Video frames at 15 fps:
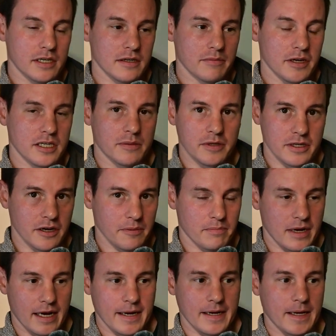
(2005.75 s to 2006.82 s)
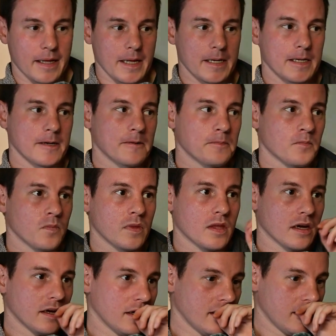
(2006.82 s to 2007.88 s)
and it makes me go blank, and
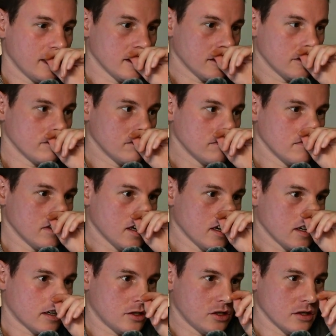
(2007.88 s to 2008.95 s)
I